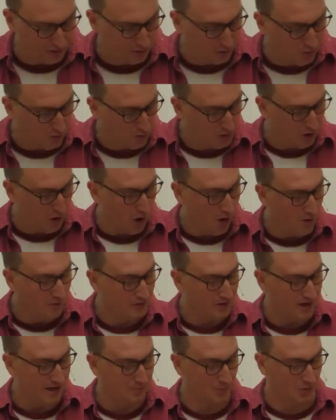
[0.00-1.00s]
to lord it
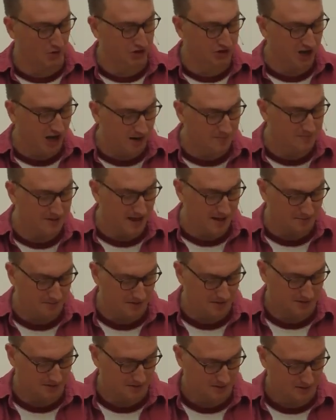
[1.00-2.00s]
over them or shame them.
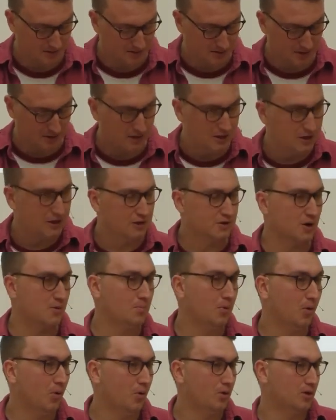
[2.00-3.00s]
Though
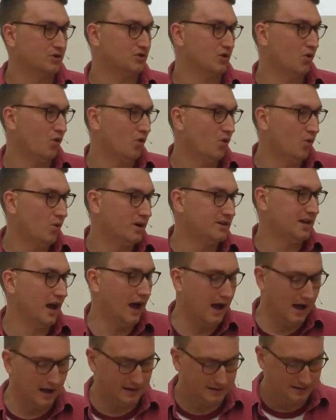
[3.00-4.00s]
Paul has always
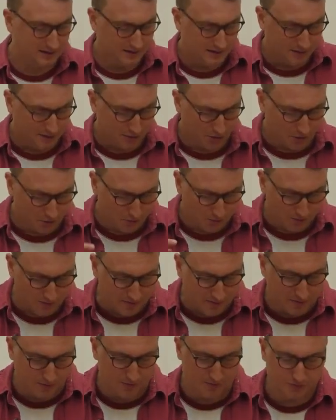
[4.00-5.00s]
had the
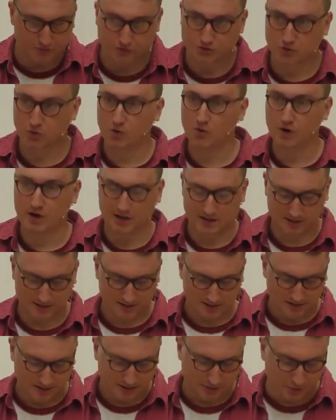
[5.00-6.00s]
Corinthian joy,
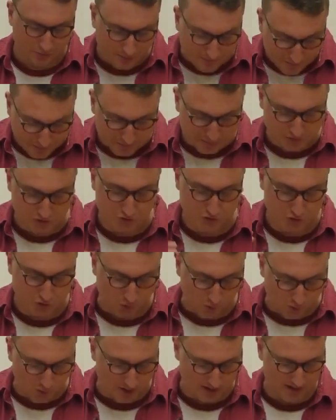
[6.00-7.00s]
the Corinthians'
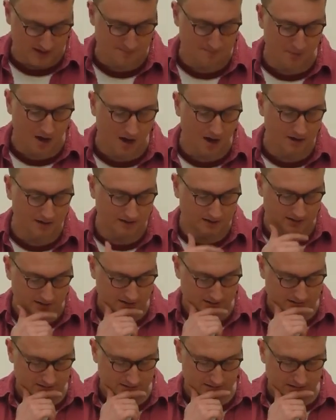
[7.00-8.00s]
joy in mind.
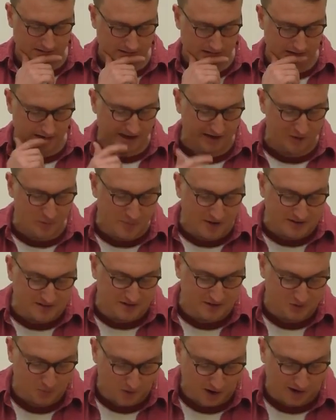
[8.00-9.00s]
He repeats
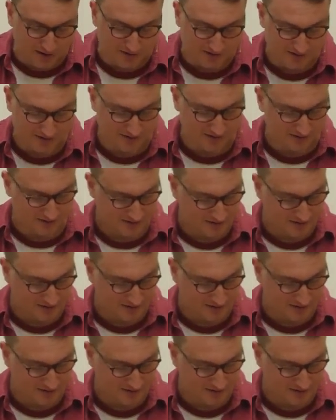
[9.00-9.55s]
it twice.